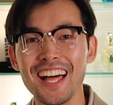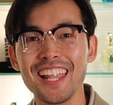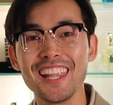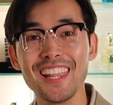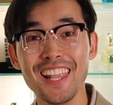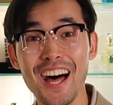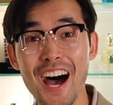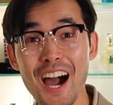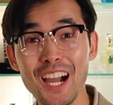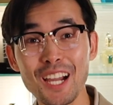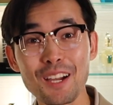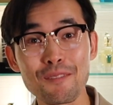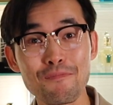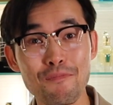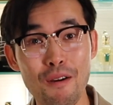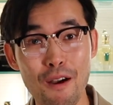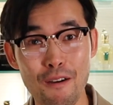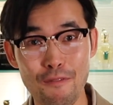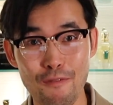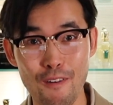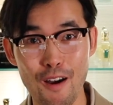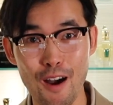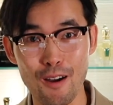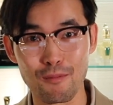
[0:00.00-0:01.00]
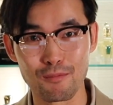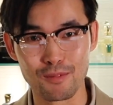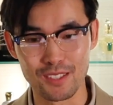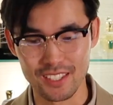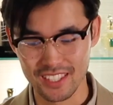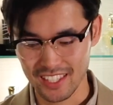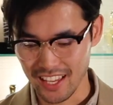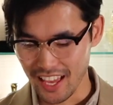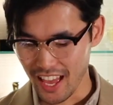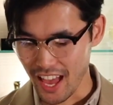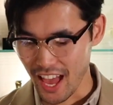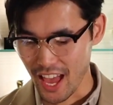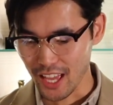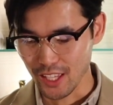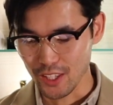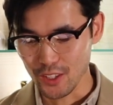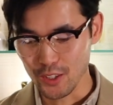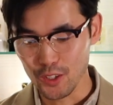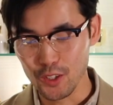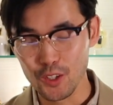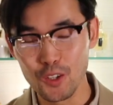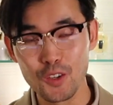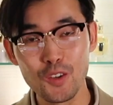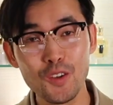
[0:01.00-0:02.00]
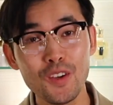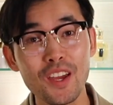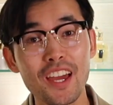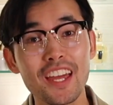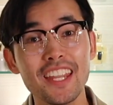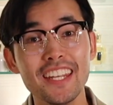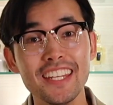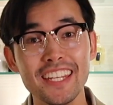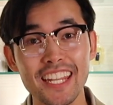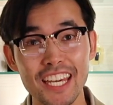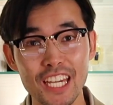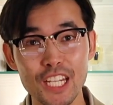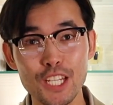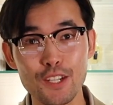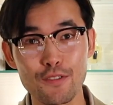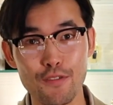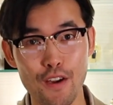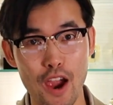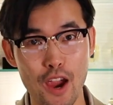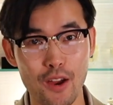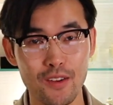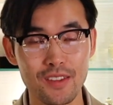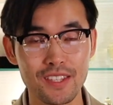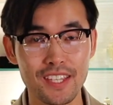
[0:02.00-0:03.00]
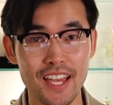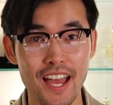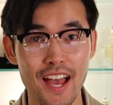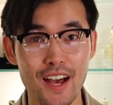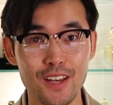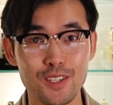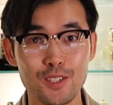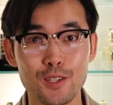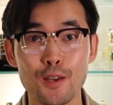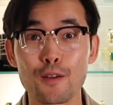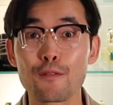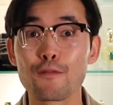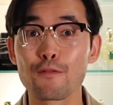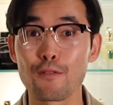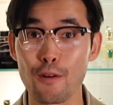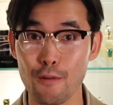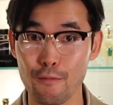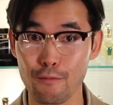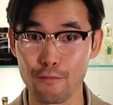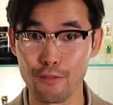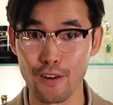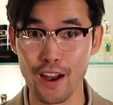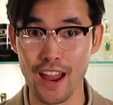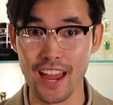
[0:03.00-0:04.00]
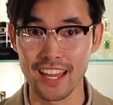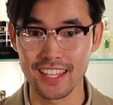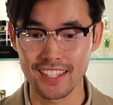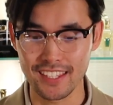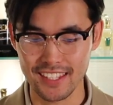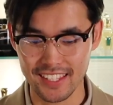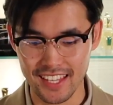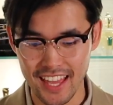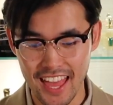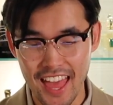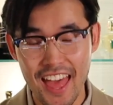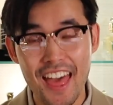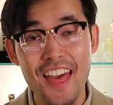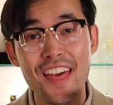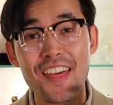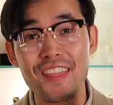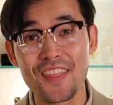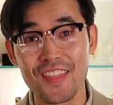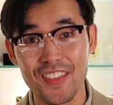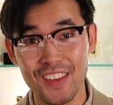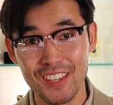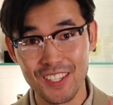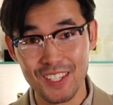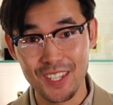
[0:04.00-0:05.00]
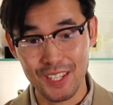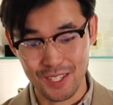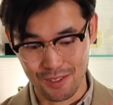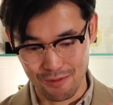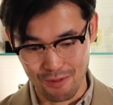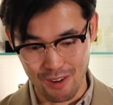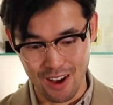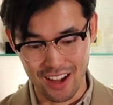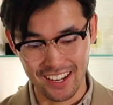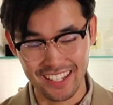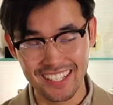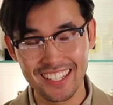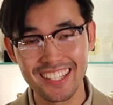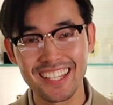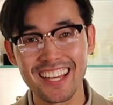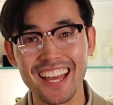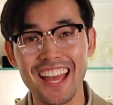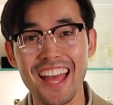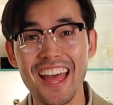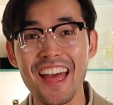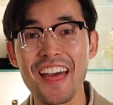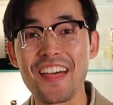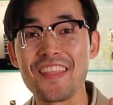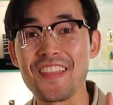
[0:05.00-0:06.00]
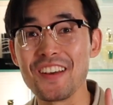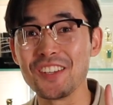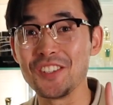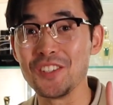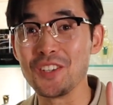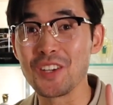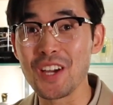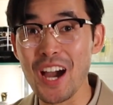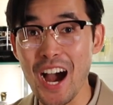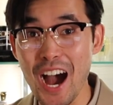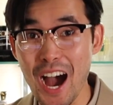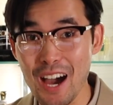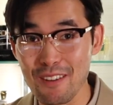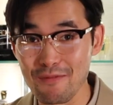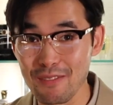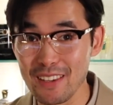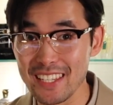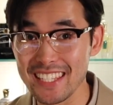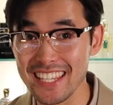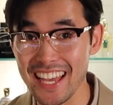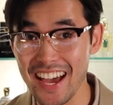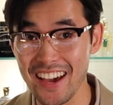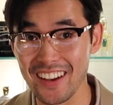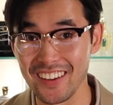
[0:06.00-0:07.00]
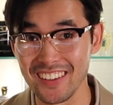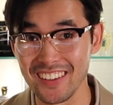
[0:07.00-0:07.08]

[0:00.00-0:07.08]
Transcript: L'Arc Parfums, a new niche fragrance house from France. This is one that you can't miss out